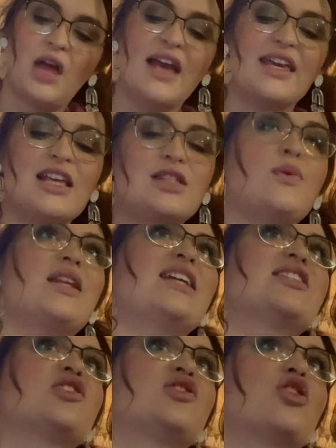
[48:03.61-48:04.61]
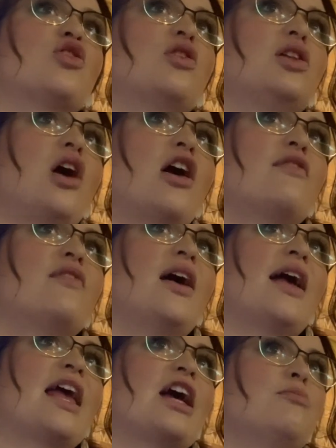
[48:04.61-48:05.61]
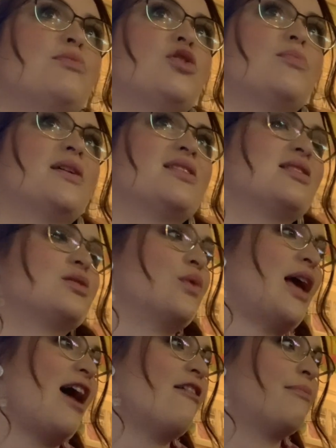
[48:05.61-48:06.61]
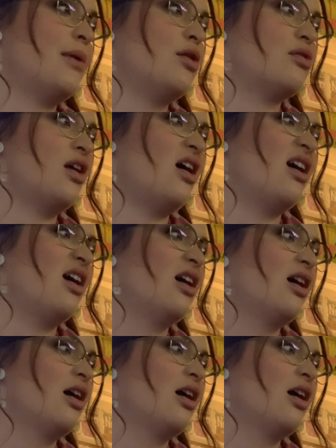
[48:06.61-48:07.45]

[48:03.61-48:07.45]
I guess we need to circle larvae and pupa since we have both, huh?